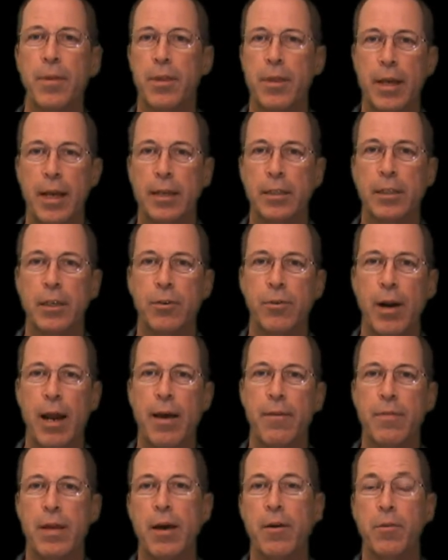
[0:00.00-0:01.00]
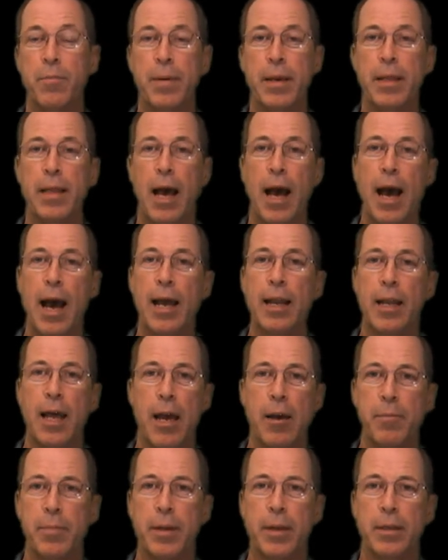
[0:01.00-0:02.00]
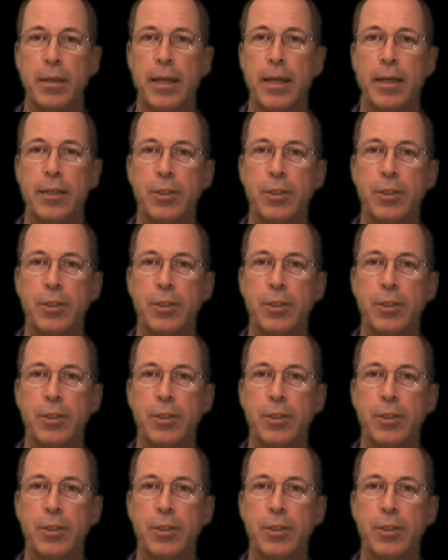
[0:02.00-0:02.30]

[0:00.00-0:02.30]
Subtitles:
of the things that drive that would be the high liability